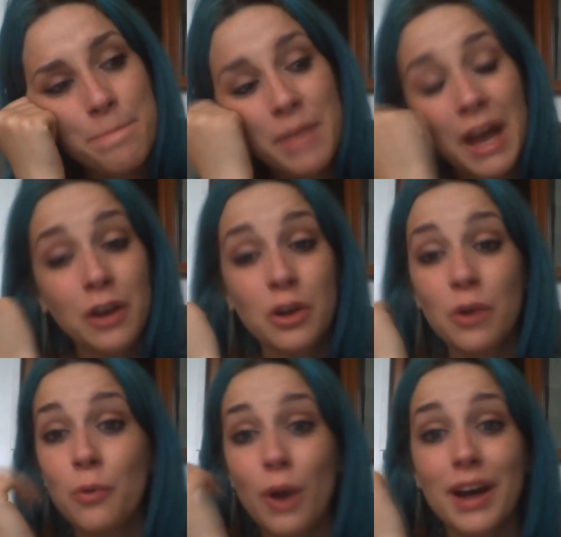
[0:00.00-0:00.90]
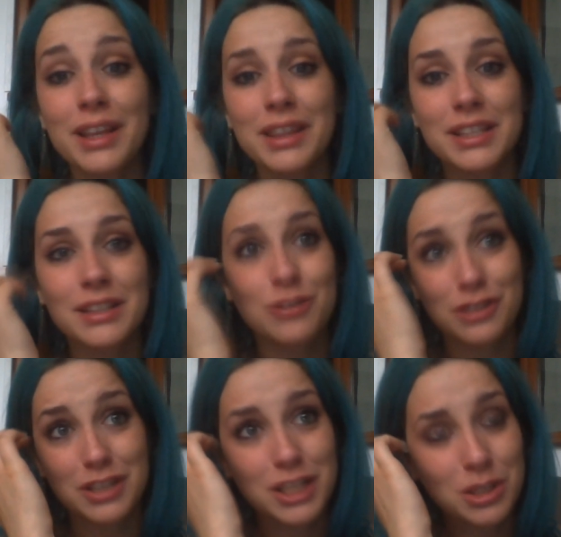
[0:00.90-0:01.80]
I don't know why
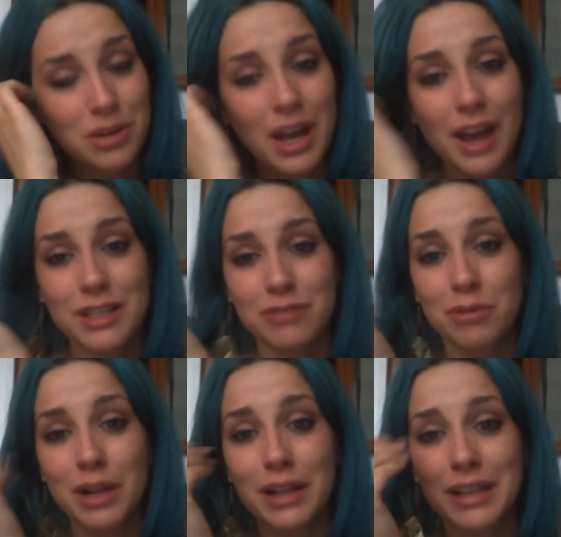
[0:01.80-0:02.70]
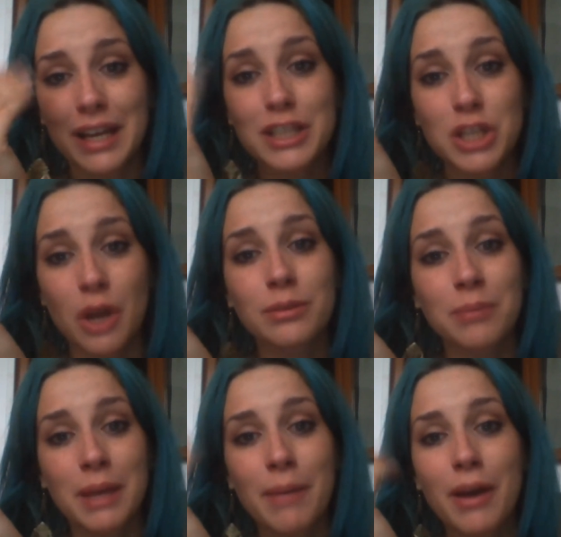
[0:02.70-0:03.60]
these two guys really like shocked
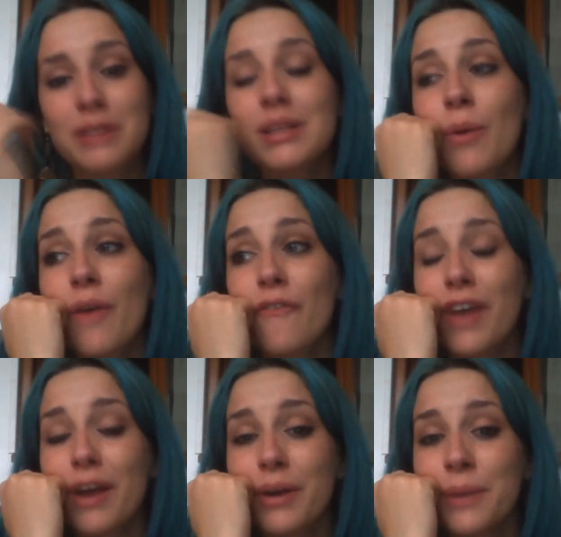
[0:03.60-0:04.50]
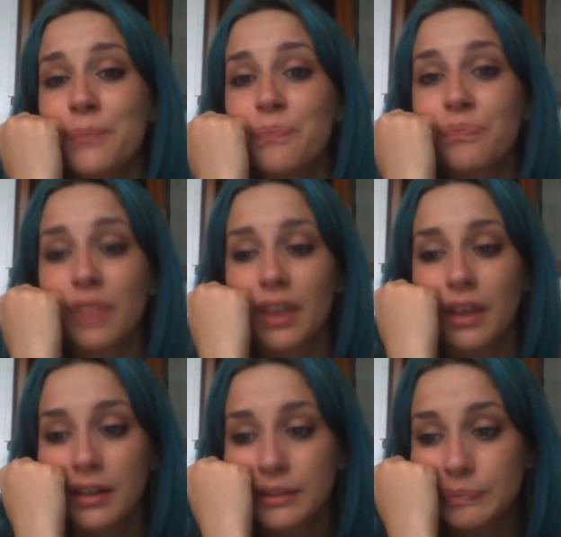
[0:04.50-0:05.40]
me, because they were very,
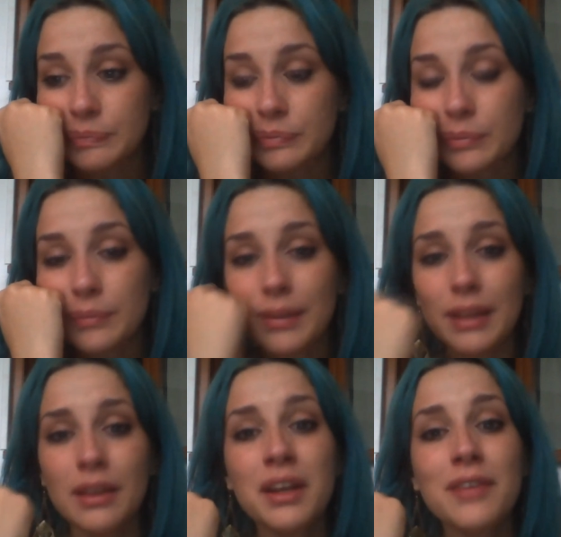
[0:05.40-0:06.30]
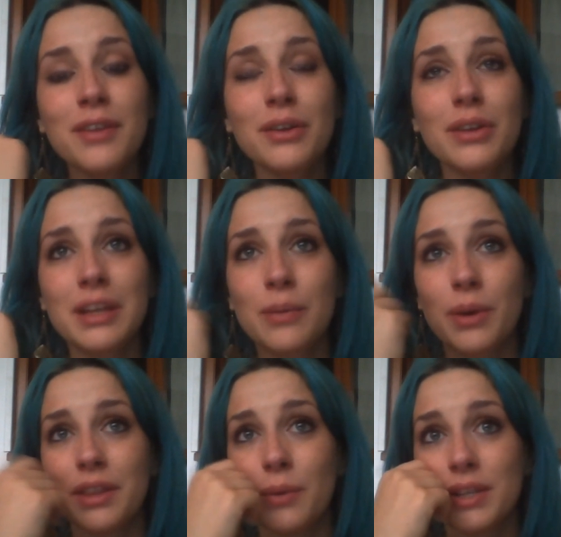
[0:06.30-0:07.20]
not even only
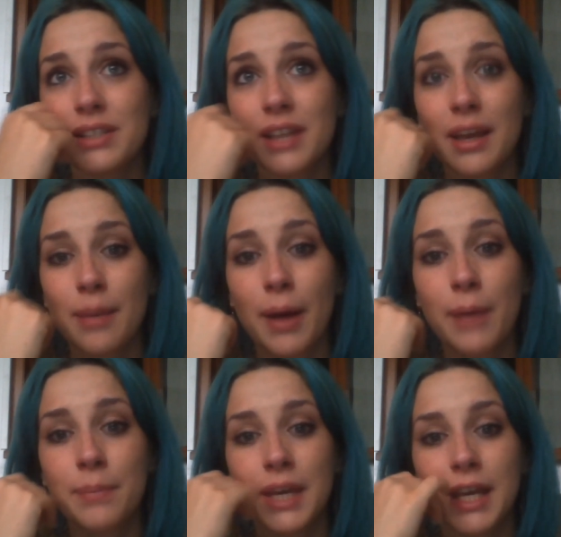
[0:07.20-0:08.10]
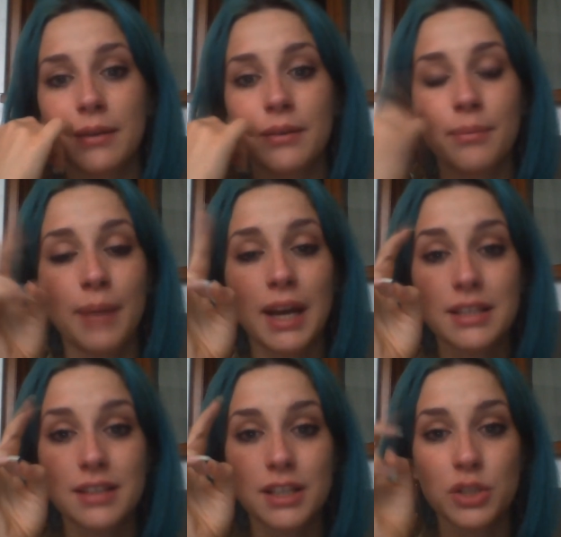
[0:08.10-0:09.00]
what they were saying about me and my
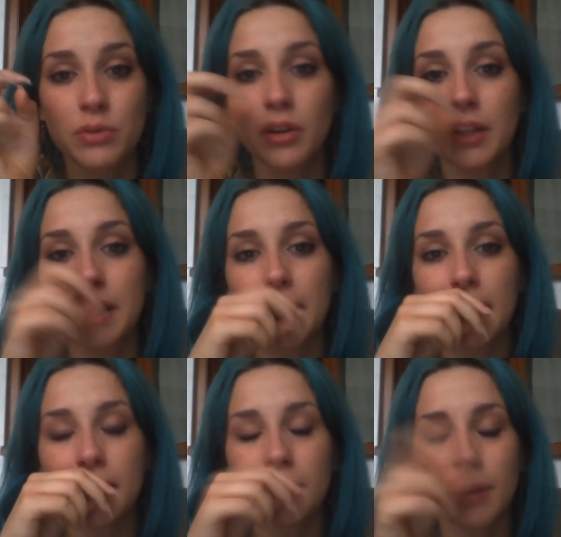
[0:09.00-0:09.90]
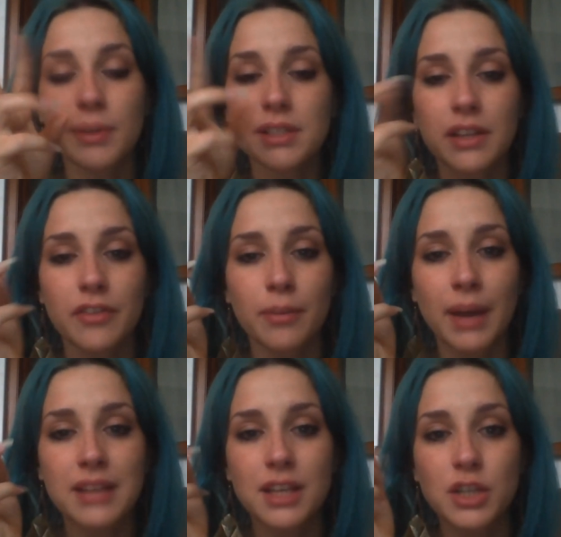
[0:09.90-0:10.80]
sexuality, that wasn't even
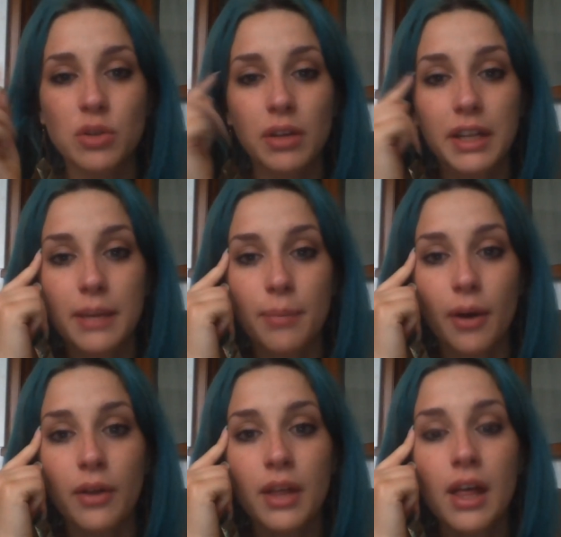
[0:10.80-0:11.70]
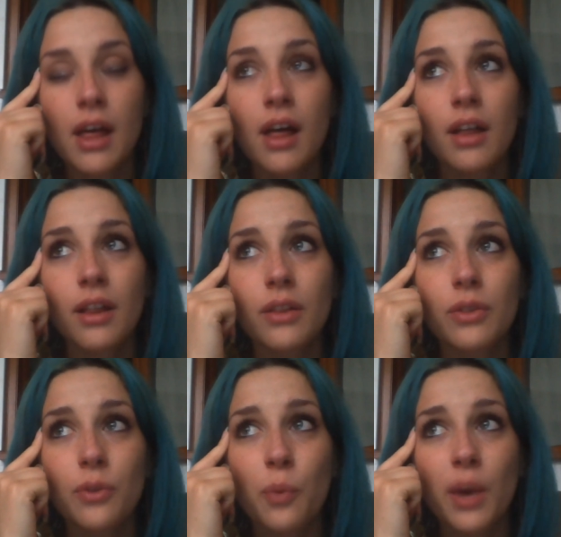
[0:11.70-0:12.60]
my sexuality, but
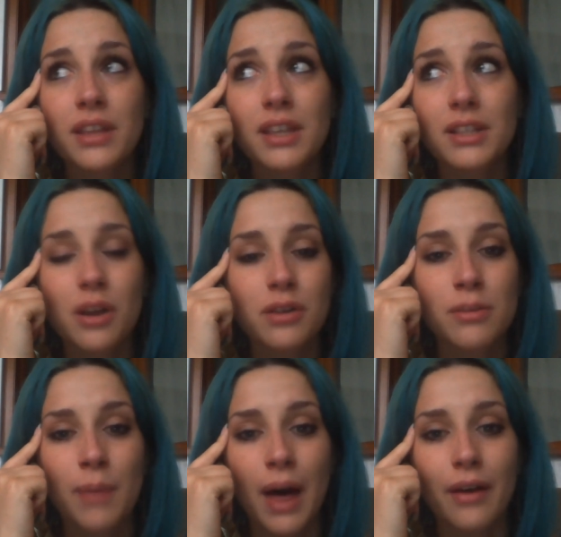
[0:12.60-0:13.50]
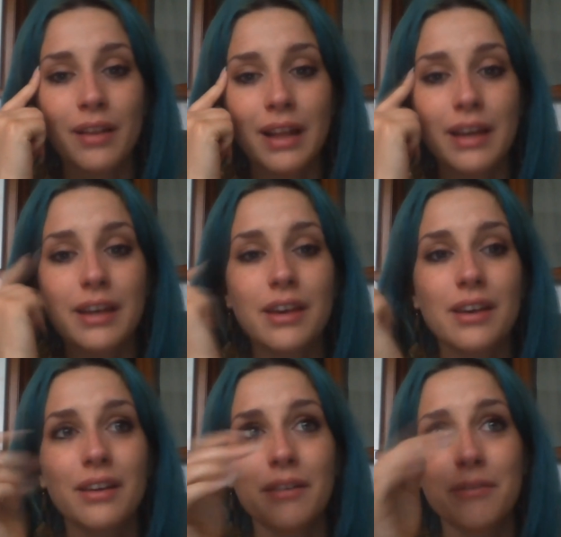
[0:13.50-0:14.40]
the way they talked about, like,
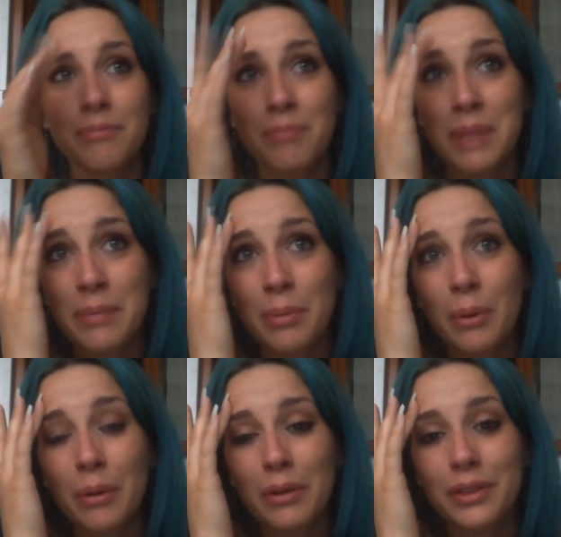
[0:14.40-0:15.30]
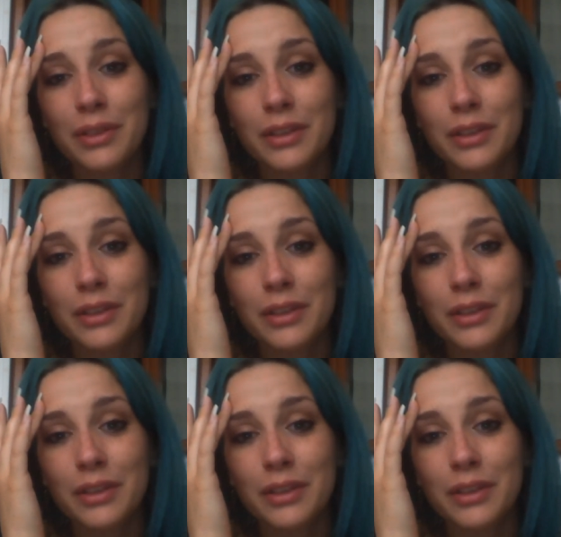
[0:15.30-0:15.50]
people